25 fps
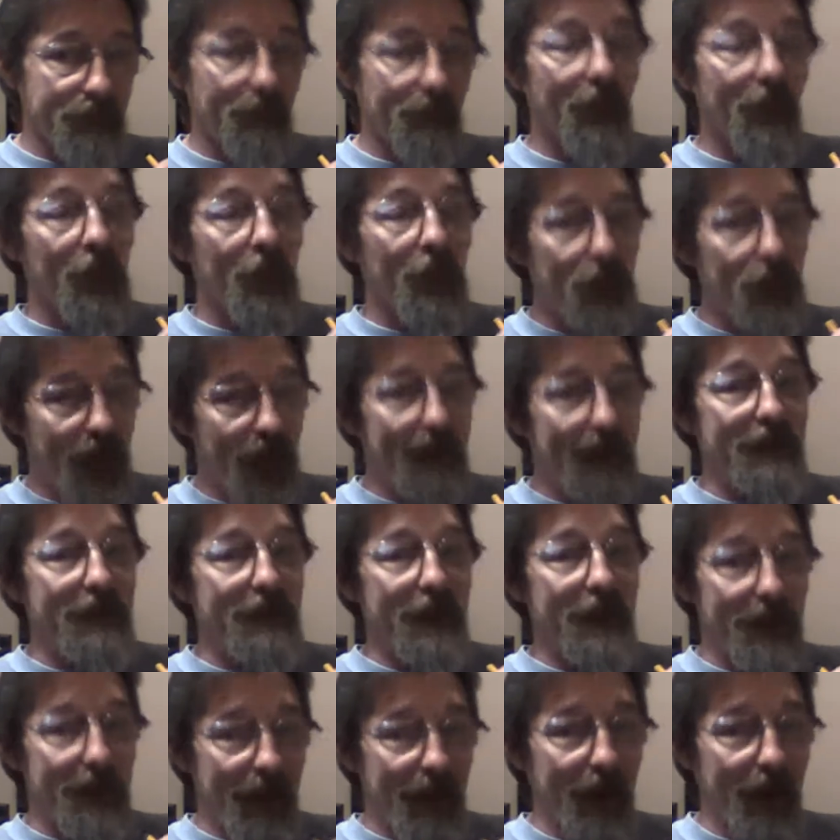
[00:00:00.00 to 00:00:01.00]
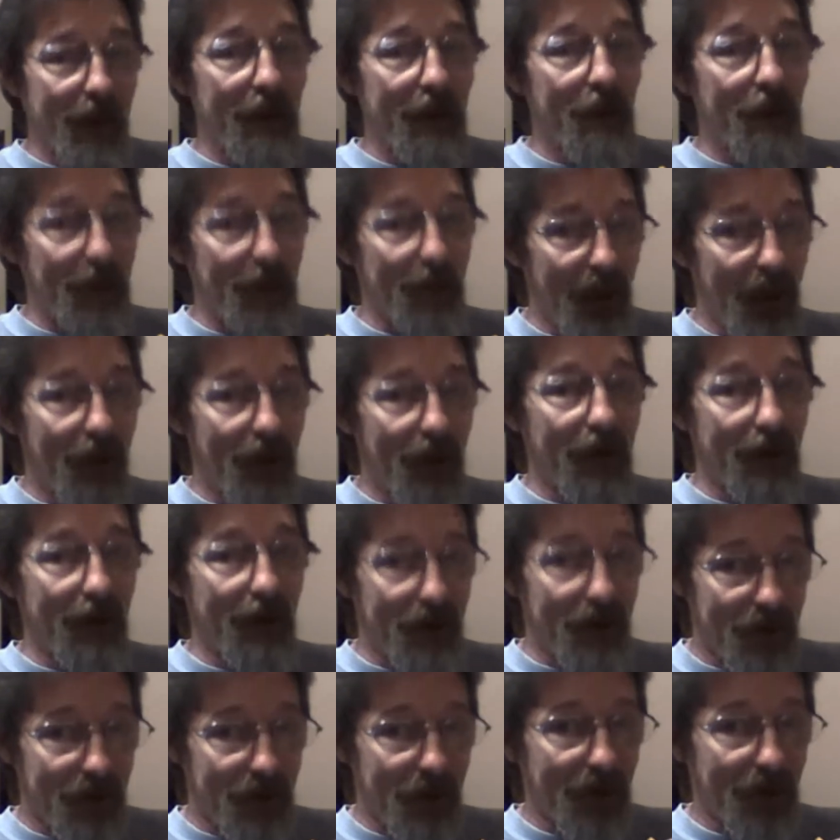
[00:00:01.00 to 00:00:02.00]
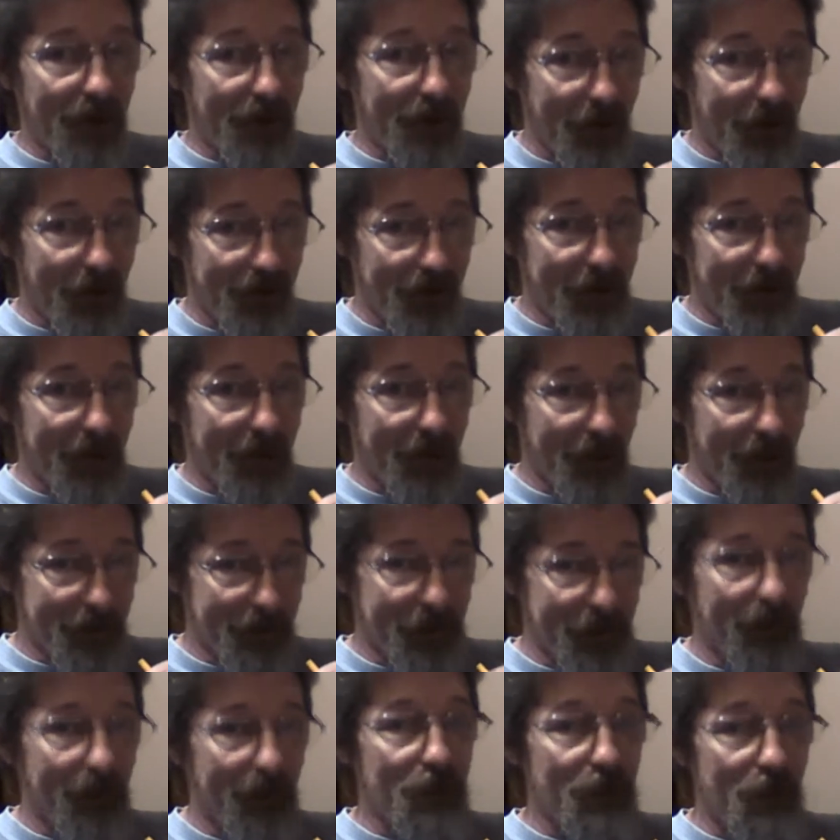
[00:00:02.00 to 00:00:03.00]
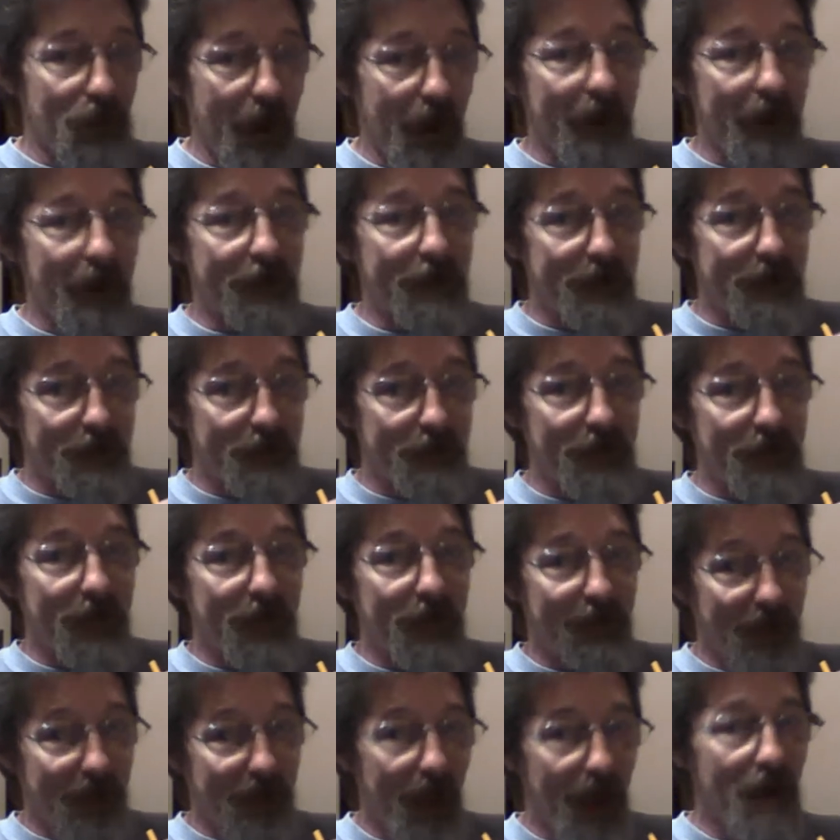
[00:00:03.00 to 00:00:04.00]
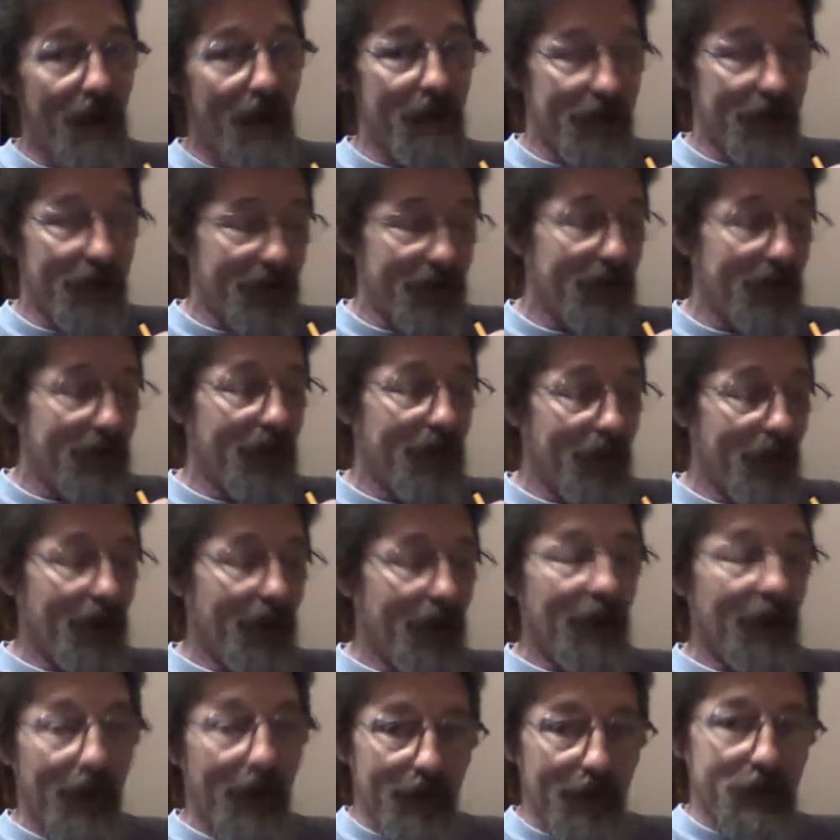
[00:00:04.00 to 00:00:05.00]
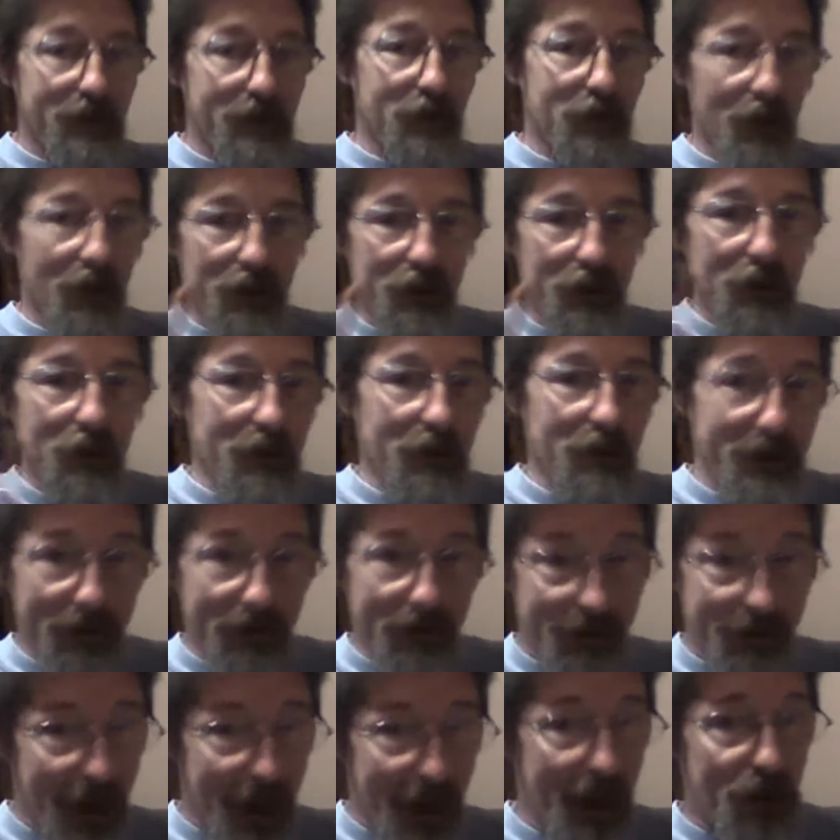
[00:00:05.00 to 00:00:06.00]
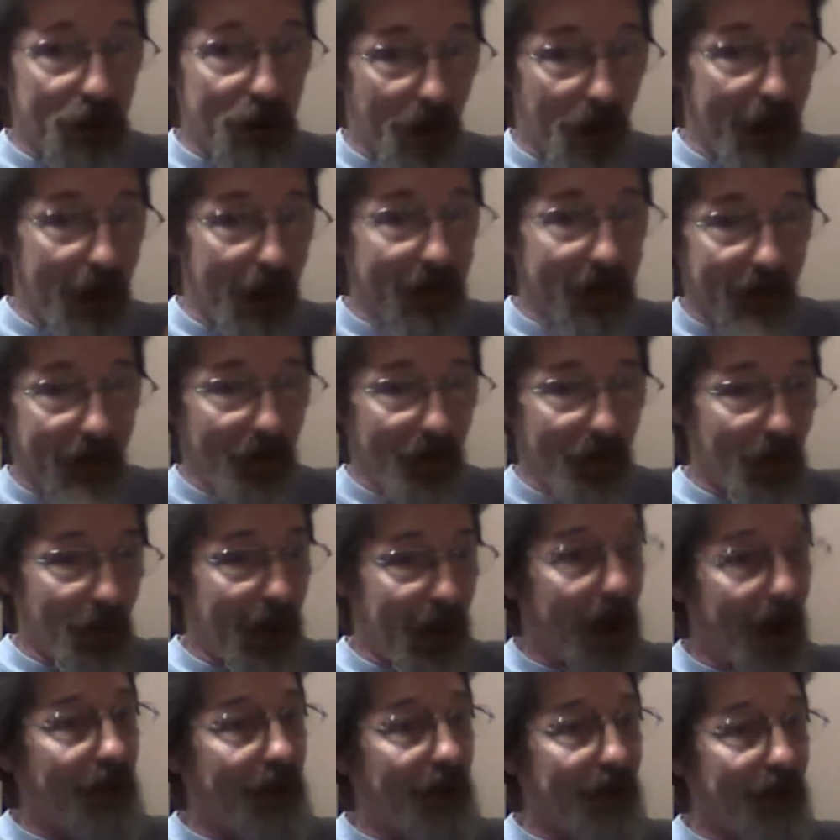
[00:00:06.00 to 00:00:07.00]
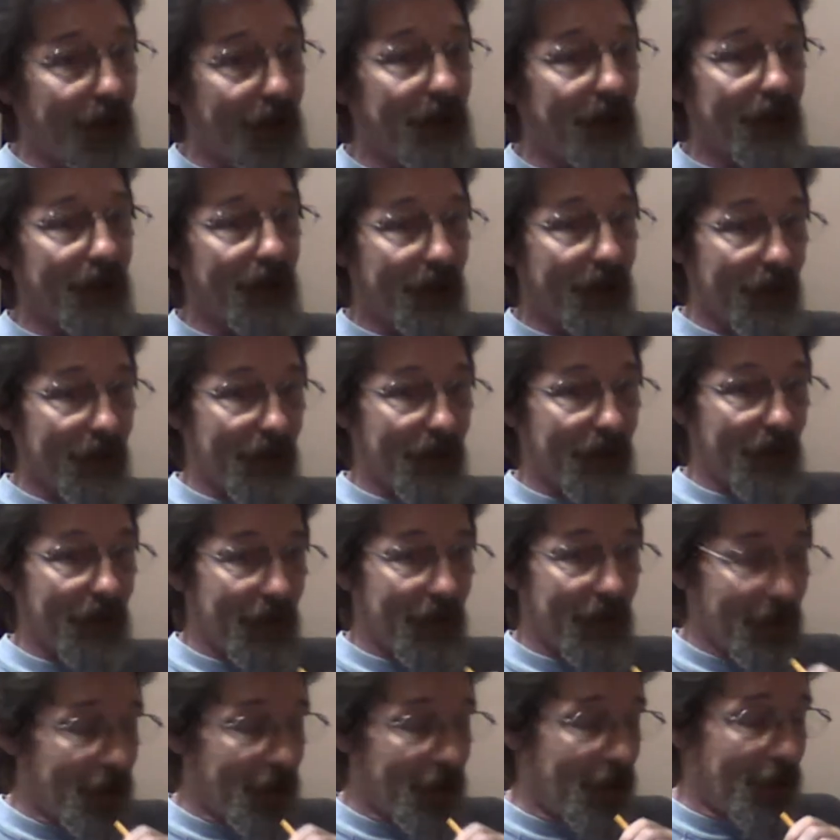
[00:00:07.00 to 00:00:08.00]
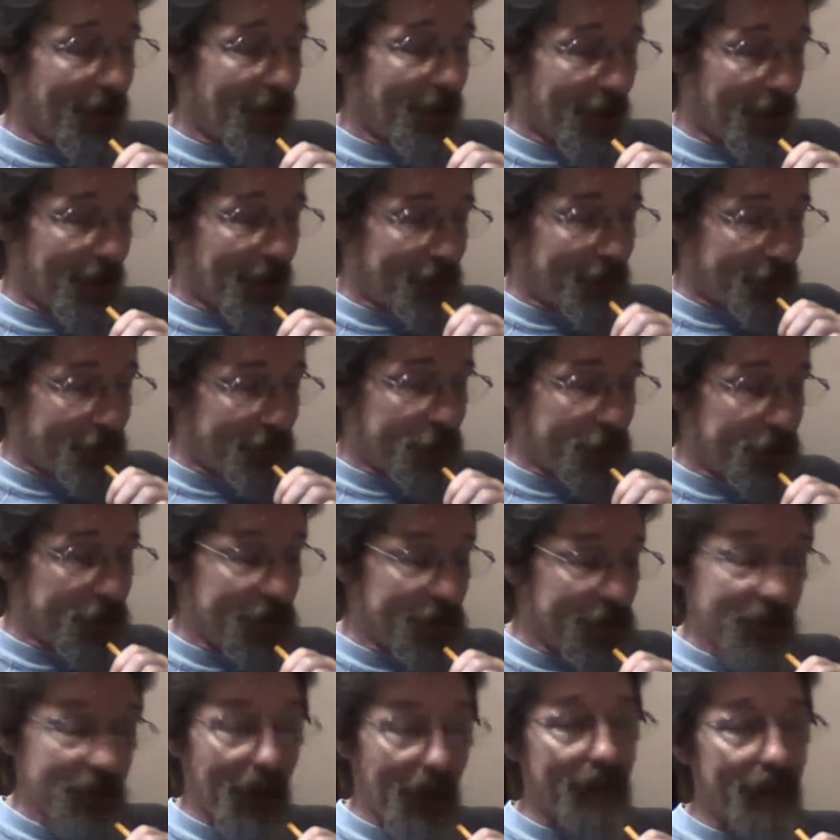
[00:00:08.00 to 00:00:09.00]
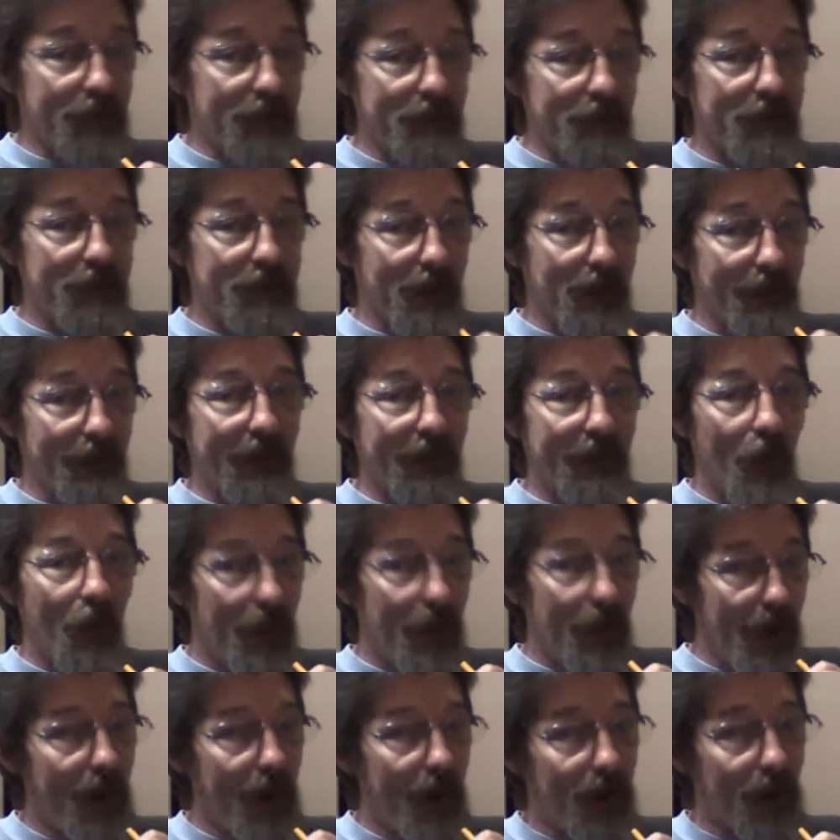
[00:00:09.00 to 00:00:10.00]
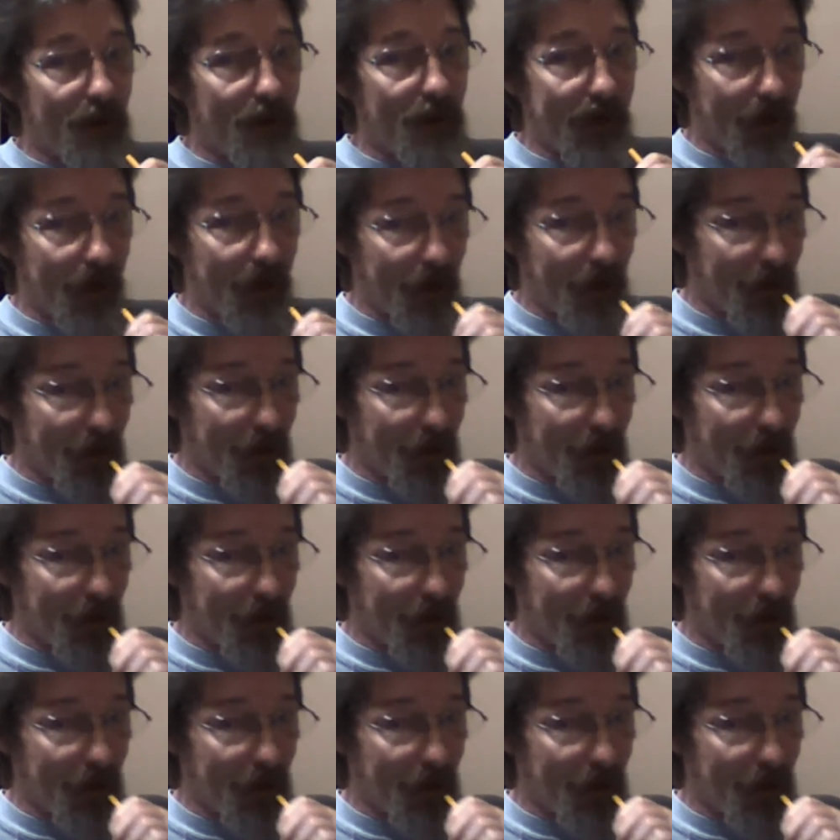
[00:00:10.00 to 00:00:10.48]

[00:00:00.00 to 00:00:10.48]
you guys need to hit up Annie and start tracking some stuff down and start doing some day trading and what have you. She's got some stuff going on over there.